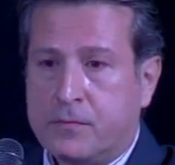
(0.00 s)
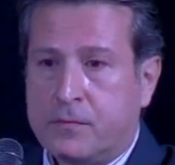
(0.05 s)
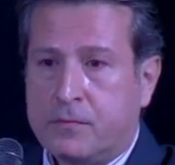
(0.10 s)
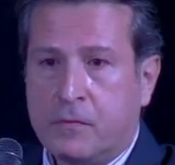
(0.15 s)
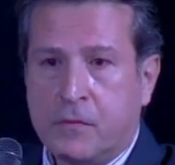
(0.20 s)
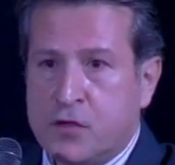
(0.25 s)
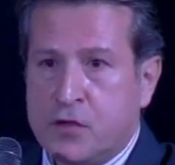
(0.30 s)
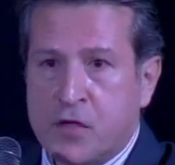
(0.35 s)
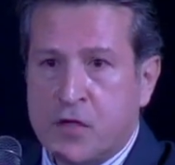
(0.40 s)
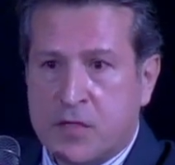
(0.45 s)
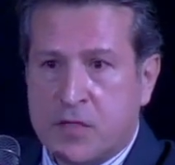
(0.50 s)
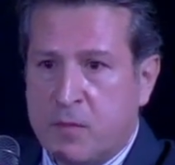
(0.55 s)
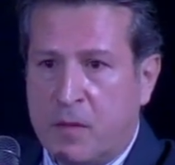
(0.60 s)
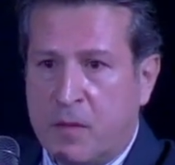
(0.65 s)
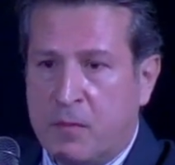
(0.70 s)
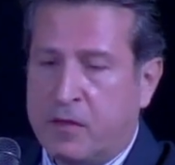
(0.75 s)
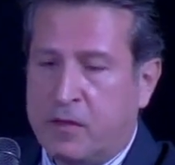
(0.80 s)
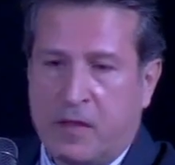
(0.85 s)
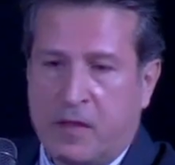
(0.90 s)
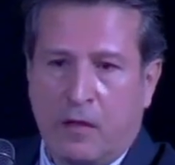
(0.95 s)
just
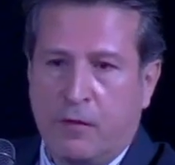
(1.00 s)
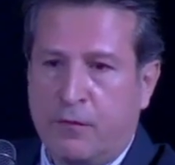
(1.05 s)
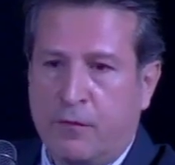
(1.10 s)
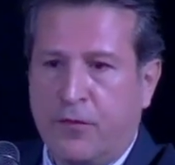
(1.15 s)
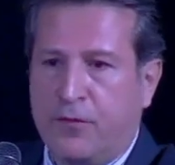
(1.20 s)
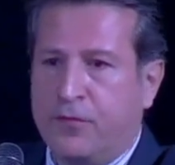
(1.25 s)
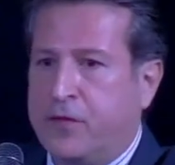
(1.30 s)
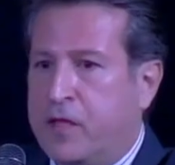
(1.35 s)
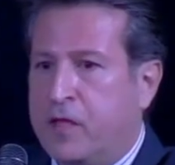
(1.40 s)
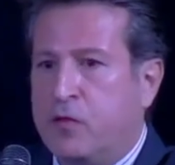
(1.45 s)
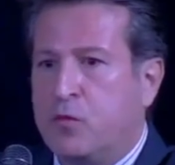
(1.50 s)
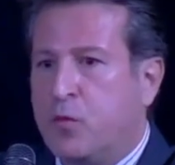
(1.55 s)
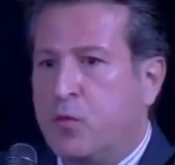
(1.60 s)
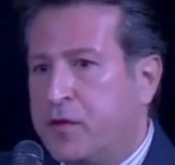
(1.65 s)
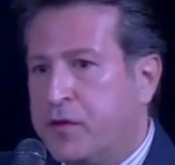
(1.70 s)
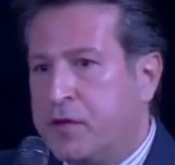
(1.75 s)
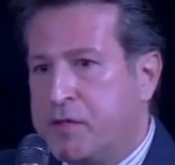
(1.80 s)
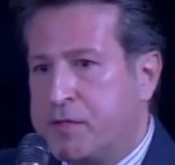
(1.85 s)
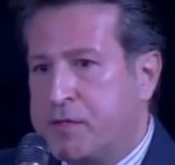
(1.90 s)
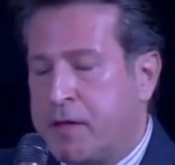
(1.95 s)
maybe 10, 15,
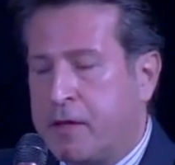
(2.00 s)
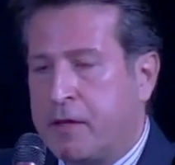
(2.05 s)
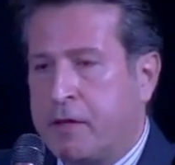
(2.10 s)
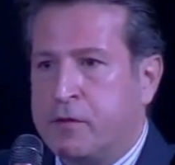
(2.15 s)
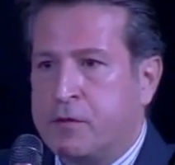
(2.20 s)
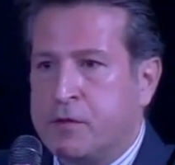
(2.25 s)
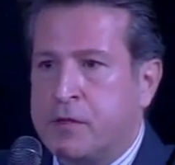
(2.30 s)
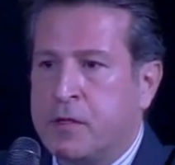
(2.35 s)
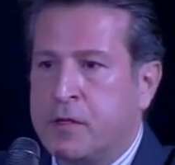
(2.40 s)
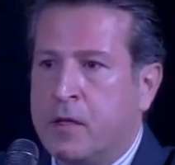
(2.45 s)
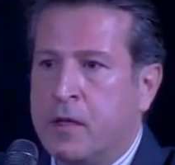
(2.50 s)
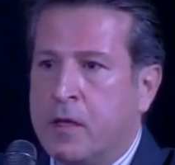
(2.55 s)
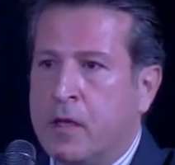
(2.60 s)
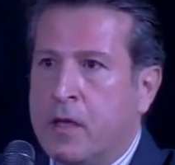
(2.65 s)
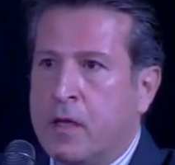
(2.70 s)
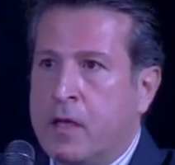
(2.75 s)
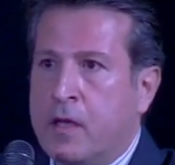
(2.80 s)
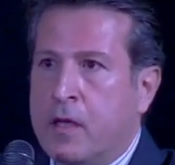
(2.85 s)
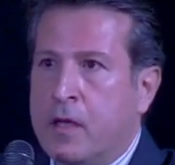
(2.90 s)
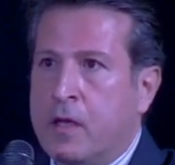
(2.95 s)
20 seconds,
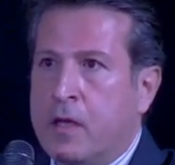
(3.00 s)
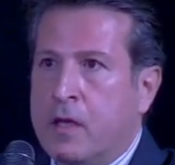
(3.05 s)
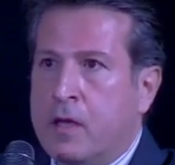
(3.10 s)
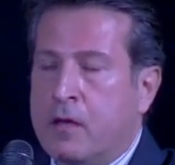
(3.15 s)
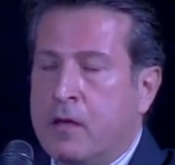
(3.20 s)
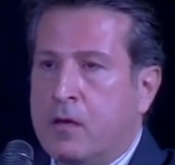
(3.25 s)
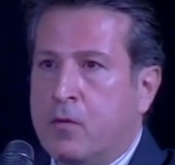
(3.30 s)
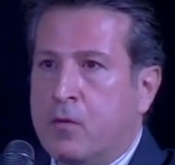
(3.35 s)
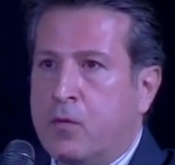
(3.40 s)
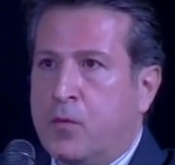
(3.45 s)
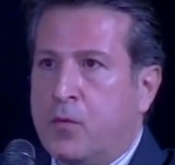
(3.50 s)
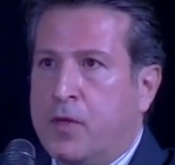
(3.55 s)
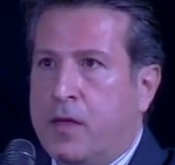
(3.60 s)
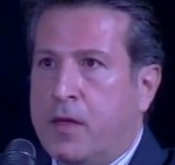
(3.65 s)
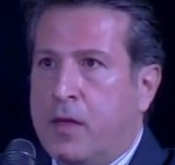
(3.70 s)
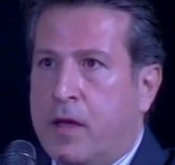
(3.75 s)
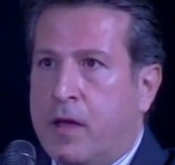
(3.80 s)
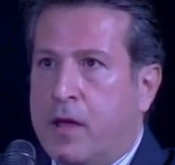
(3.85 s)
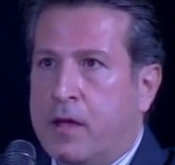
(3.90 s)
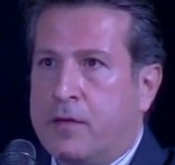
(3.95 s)
we
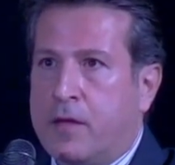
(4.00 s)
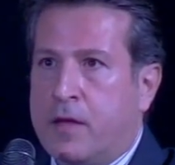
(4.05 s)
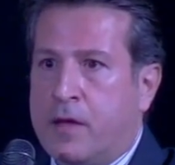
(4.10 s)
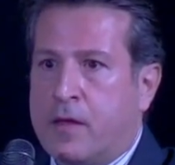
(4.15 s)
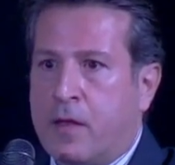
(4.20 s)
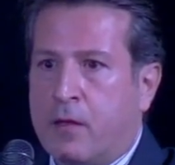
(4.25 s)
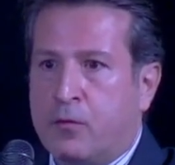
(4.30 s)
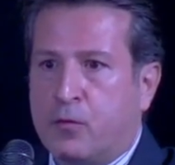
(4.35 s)
had around